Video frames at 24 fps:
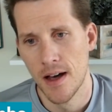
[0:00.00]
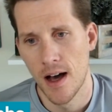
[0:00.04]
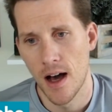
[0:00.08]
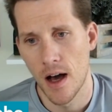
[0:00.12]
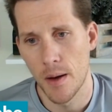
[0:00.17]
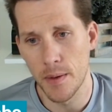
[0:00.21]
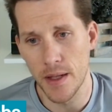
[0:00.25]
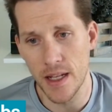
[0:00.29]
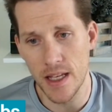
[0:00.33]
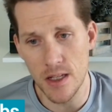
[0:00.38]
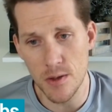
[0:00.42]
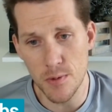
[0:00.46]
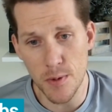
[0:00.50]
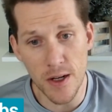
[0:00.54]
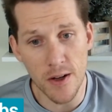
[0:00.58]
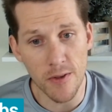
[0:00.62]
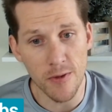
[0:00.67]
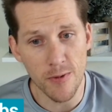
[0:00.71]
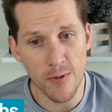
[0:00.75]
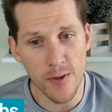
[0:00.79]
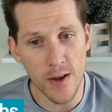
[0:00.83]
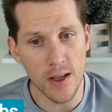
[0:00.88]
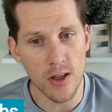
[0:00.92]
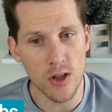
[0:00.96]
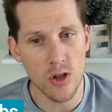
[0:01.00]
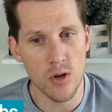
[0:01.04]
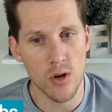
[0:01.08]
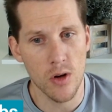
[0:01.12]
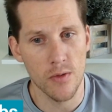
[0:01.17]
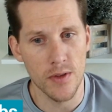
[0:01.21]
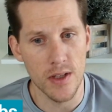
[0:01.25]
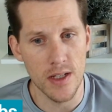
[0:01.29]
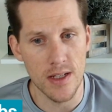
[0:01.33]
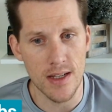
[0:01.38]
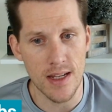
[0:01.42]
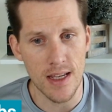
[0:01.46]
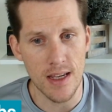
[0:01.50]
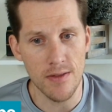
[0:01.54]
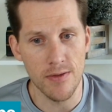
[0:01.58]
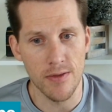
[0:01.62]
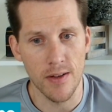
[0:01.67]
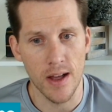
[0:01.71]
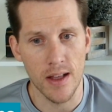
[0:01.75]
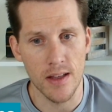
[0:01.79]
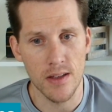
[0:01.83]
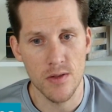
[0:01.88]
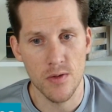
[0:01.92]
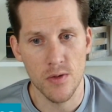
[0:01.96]
but he's been a fixture of this
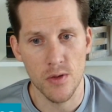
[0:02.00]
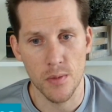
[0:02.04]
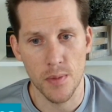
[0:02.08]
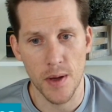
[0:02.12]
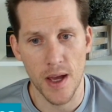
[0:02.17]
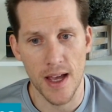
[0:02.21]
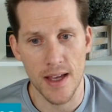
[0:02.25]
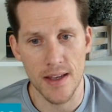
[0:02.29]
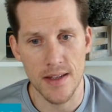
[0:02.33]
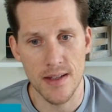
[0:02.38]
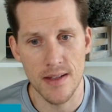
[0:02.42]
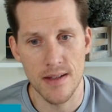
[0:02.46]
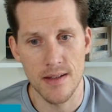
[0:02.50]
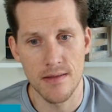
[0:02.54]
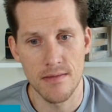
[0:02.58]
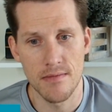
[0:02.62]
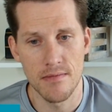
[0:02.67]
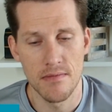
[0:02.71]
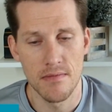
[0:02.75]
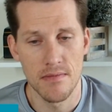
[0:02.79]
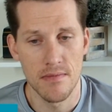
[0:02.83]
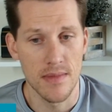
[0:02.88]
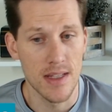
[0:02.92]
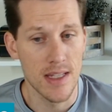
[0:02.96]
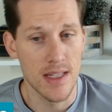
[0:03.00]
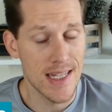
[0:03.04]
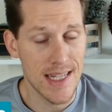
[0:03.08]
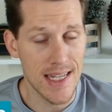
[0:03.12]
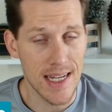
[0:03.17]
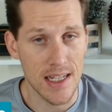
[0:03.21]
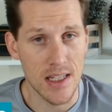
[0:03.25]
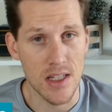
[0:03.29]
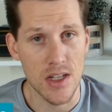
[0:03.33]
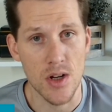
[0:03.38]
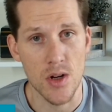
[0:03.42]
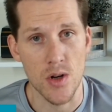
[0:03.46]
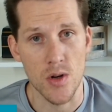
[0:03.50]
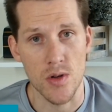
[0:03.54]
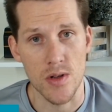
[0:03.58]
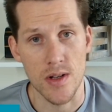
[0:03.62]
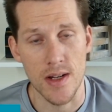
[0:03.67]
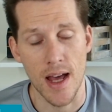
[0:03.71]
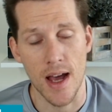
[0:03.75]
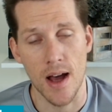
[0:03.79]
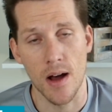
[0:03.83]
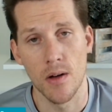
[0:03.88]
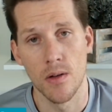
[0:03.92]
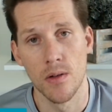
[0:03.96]
defense for the past 6
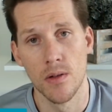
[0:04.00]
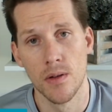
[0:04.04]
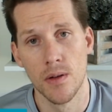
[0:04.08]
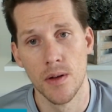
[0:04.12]
years now.